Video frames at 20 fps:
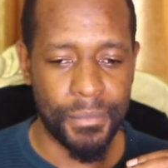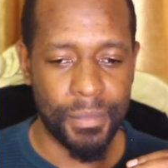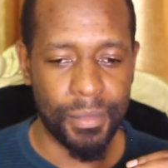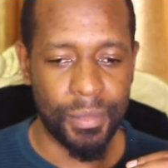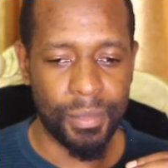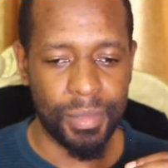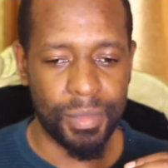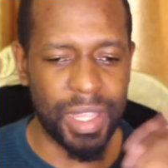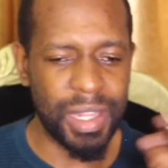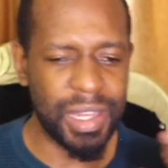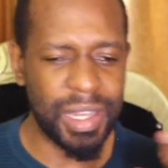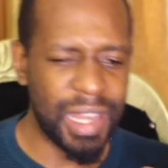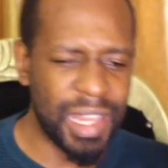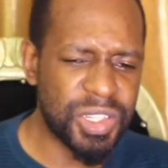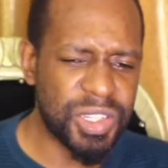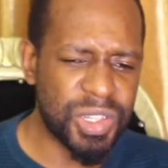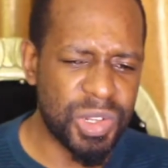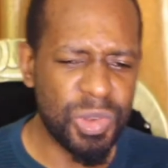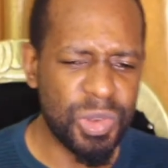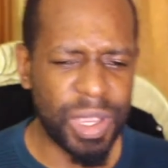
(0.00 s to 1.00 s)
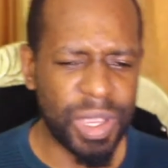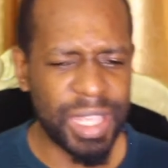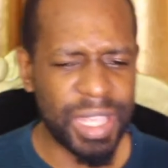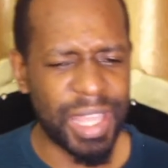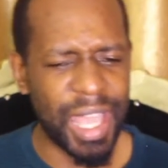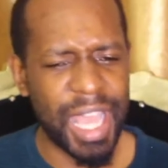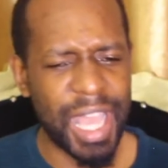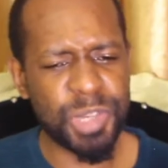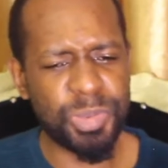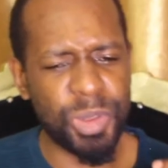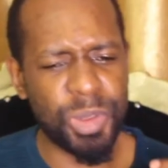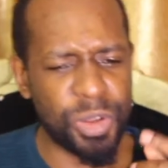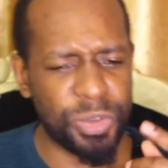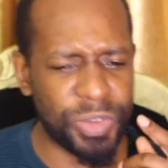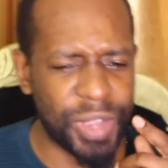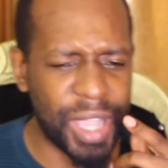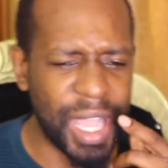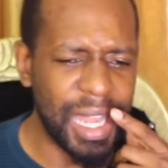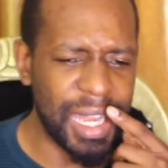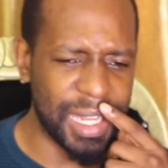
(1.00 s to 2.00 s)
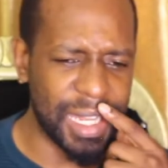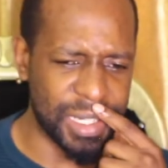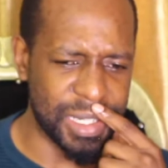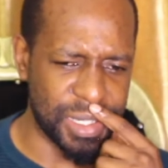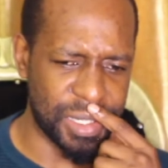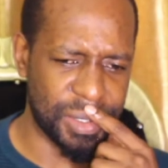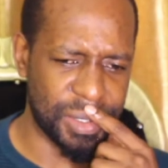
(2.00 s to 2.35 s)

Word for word: Then let's look at the aspect of colors.